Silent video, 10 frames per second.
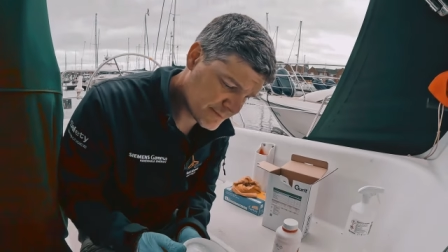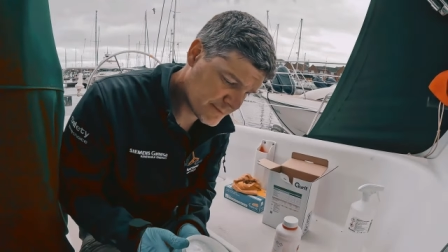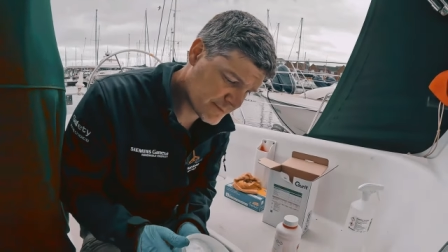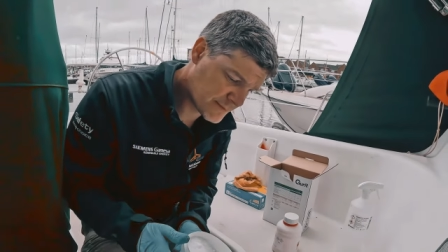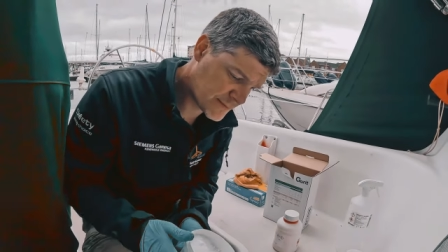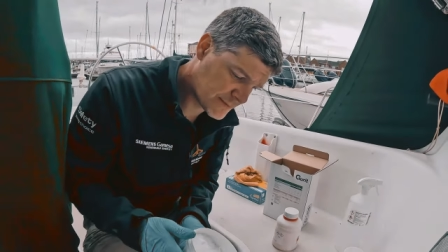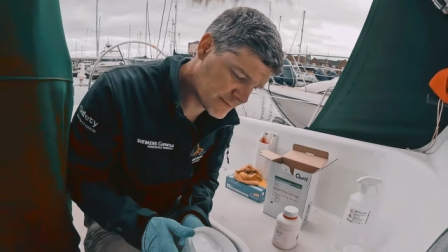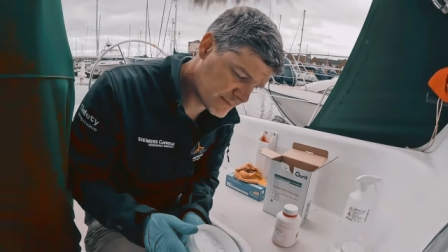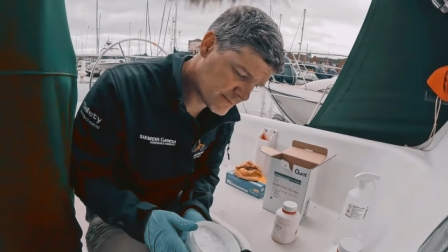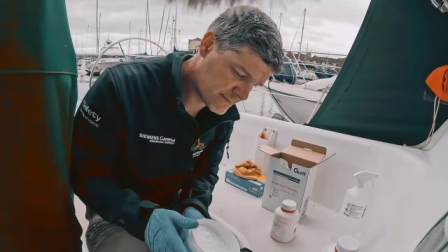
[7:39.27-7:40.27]
it looks like
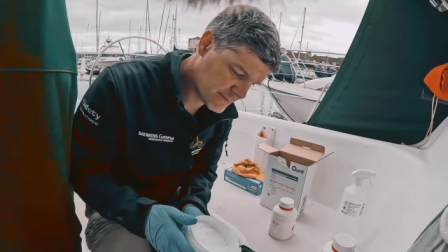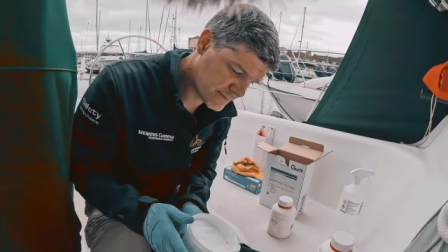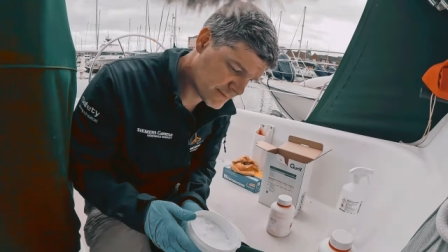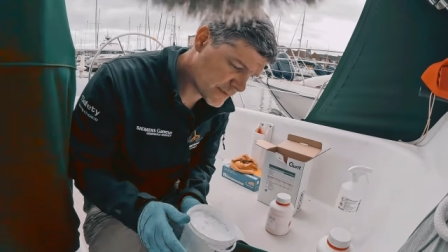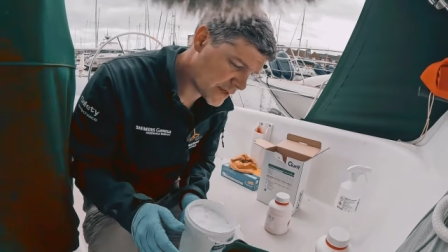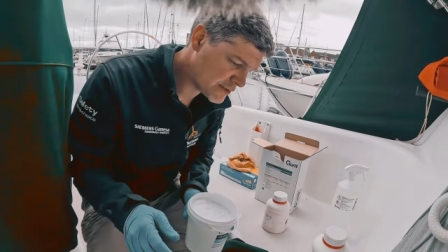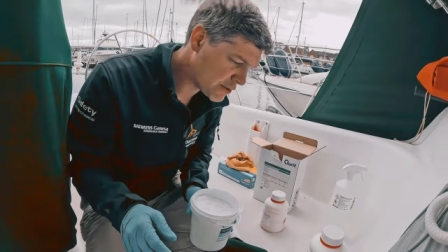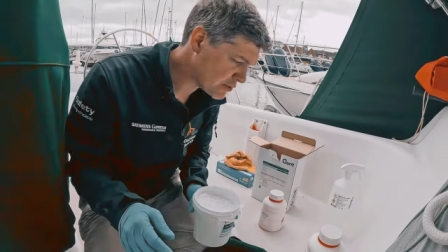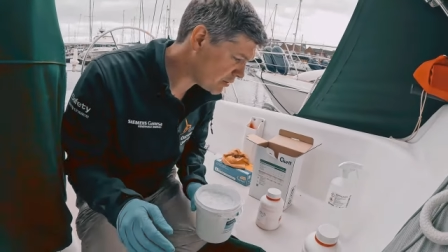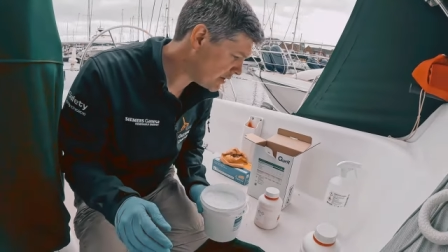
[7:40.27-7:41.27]
flour. It
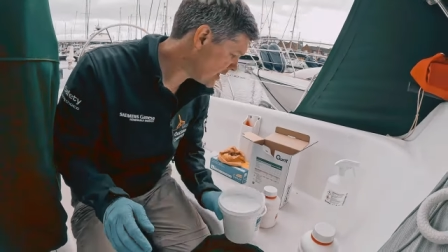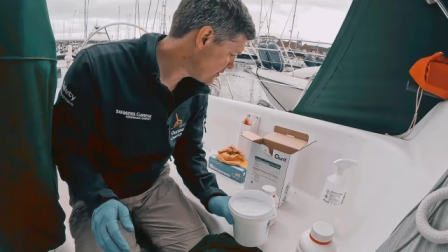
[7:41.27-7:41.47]
does look like